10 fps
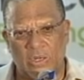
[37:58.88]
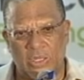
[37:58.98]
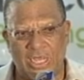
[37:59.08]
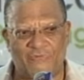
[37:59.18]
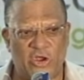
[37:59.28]

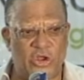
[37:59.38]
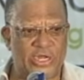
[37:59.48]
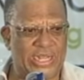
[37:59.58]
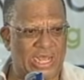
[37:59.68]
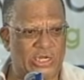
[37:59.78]
You have
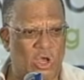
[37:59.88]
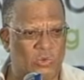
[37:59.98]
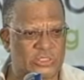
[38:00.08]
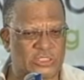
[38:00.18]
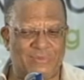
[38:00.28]
heard the
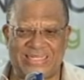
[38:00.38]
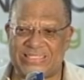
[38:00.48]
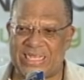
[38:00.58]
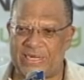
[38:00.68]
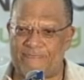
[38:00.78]

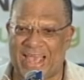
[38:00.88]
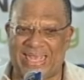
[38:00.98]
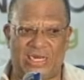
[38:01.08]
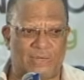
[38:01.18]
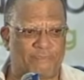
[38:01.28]
announcements and the
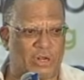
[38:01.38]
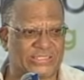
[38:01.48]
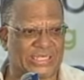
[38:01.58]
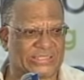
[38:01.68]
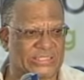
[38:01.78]
pilot
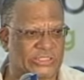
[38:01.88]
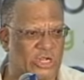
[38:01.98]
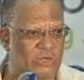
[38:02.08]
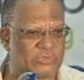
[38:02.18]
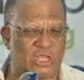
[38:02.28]
project in
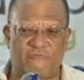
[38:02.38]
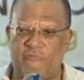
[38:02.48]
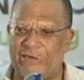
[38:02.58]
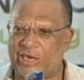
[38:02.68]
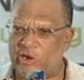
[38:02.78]
terms of
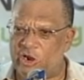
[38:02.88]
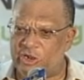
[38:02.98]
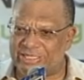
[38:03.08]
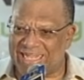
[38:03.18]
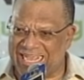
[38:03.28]
rare earth